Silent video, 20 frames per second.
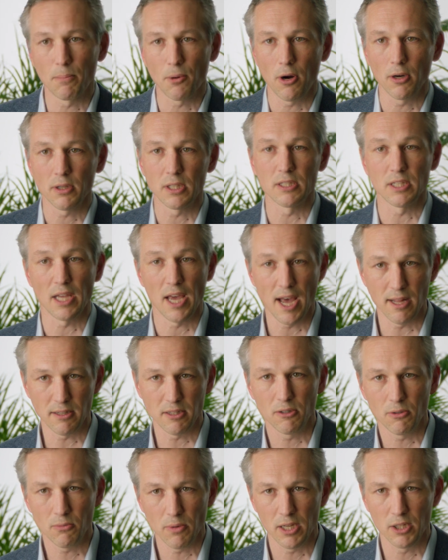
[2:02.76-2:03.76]
part is
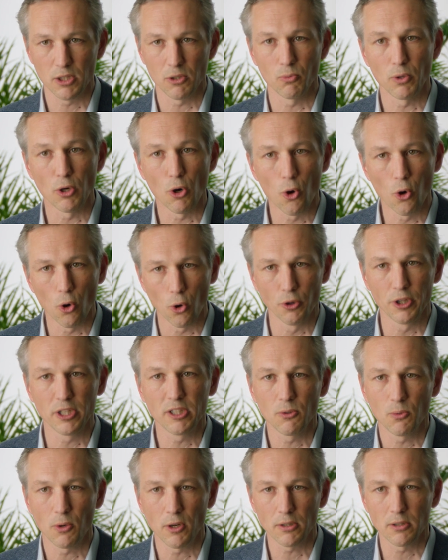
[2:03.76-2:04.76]
attenuation, we're holding
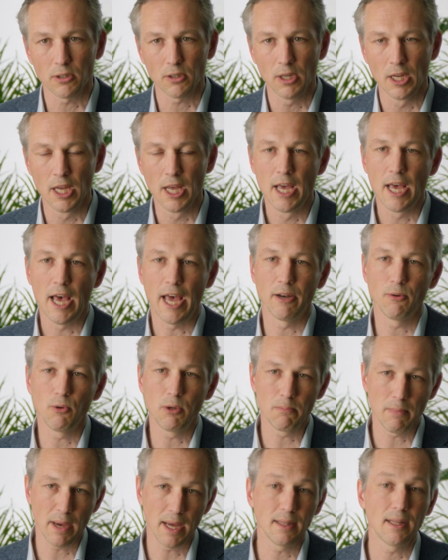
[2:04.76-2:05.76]
the water, and we
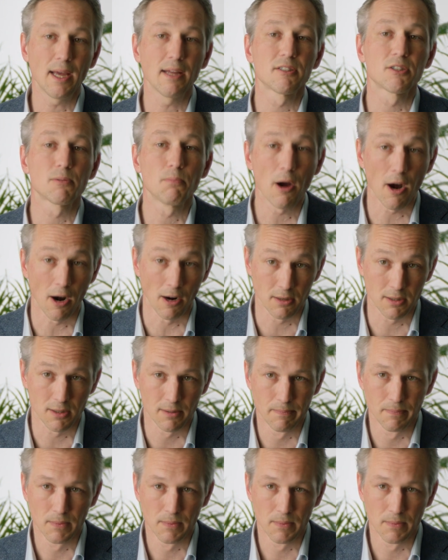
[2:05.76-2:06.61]
made that smart.